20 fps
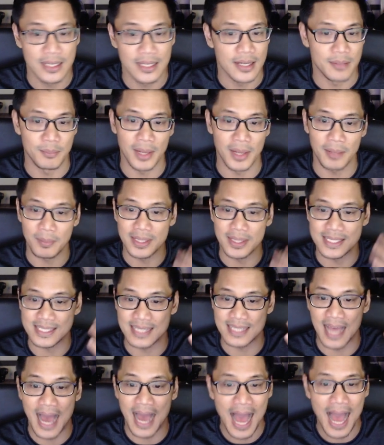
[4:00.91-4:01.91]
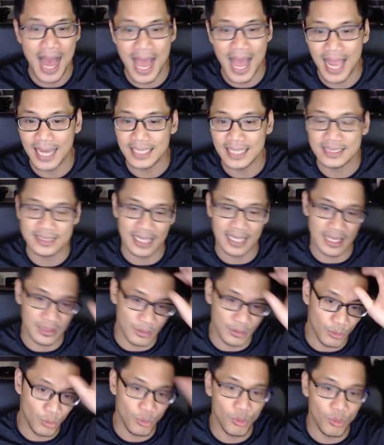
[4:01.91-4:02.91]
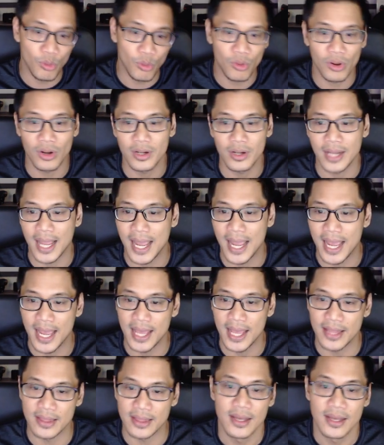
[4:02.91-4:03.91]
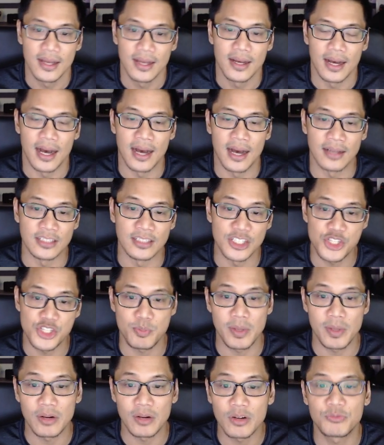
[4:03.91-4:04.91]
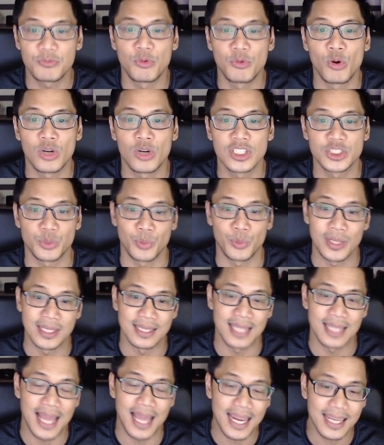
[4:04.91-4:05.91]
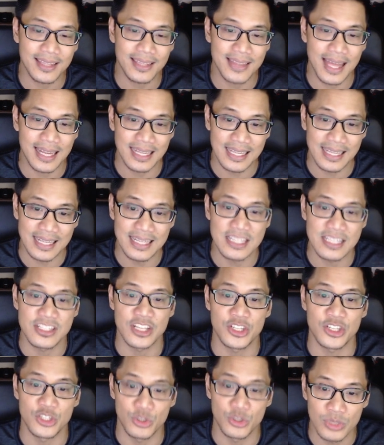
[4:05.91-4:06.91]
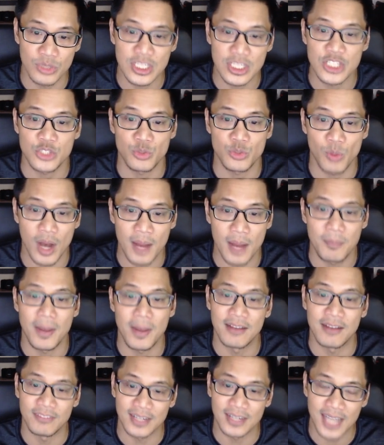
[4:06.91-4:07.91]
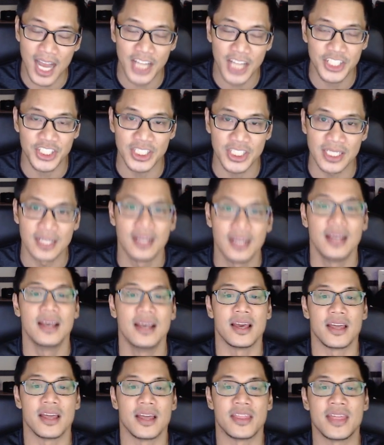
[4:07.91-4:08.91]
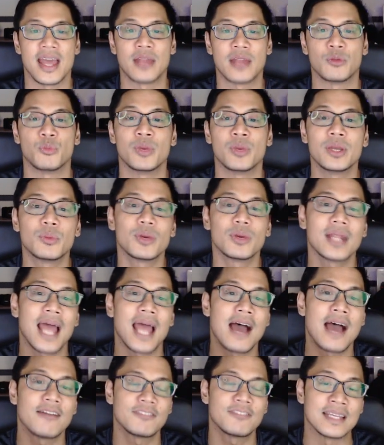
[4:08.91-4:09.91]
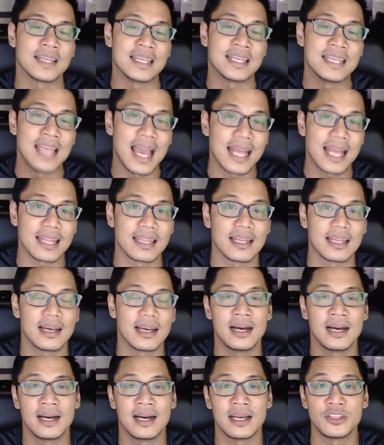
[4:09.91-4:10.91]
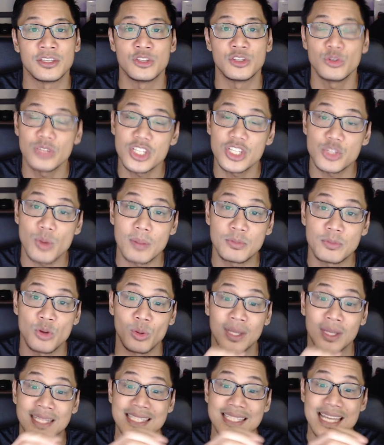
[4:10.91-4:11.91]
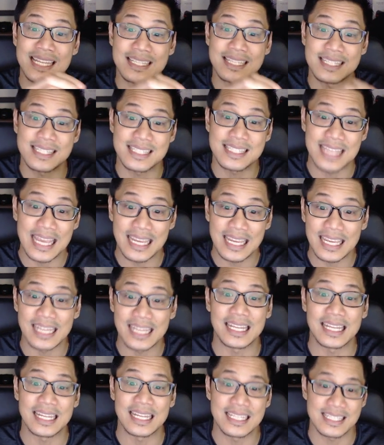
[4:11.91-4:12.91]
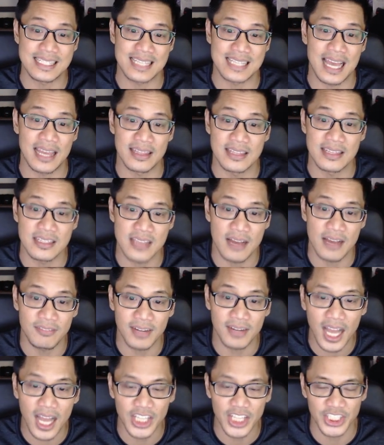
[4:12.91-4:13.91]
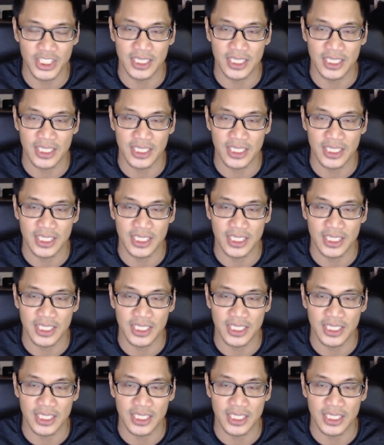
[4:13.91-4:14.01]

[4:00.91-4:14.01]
Maybe it's the eyes and the horn and the Spirit Force. We like that it is a Uniswap Aavegotchi. Then we would have to get Uniswap tokens and stake it inside this Aavegotchi.